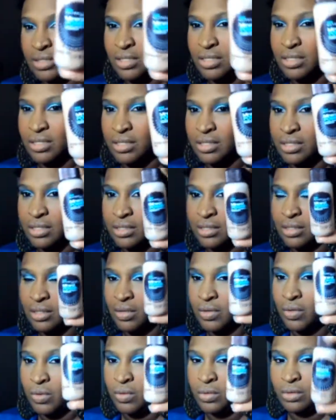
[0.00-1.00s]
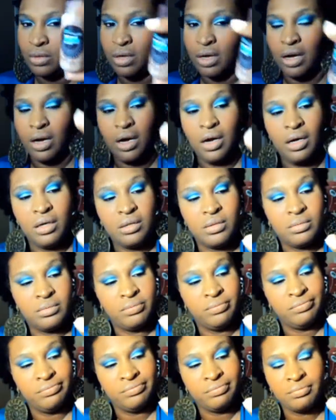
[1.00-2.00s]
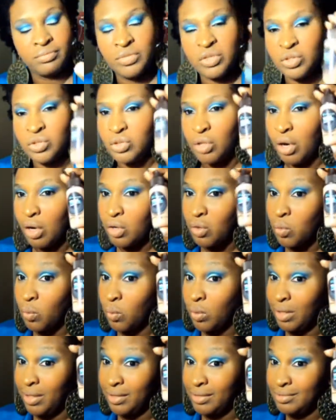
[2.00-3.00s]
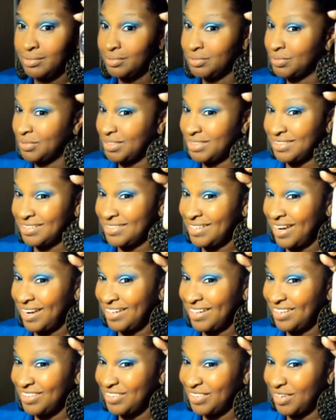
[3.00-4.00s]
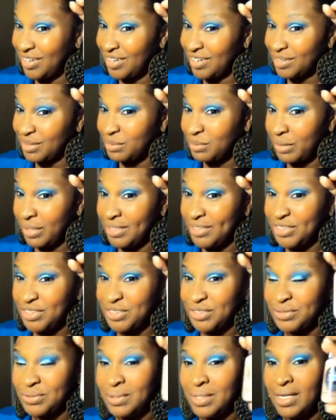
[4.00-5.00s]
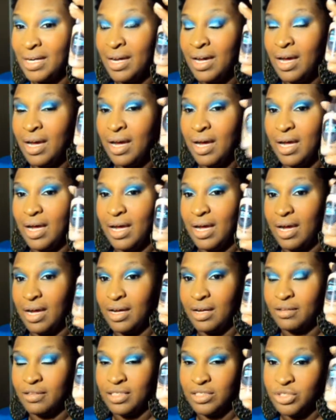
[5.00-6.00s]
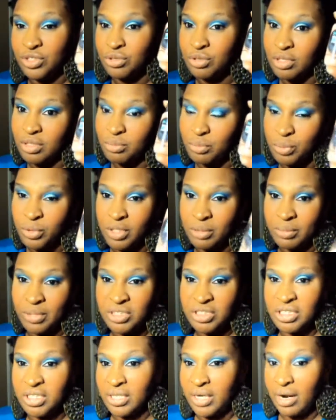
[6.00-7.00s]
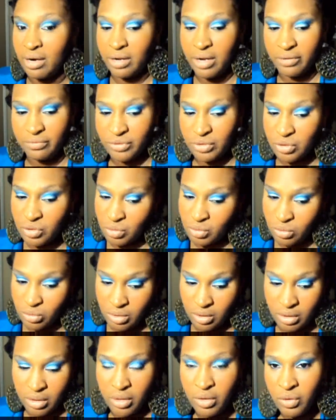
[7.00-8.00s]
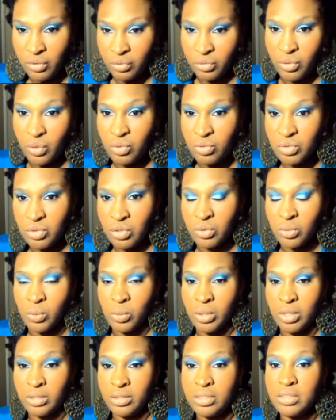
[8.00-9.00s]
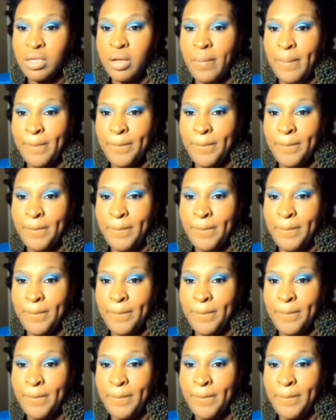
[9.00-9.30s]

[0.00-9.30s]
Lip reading: This is um, dark one, which is not that dark, mind you, that you can pretty much get out of every store. Those are the ones.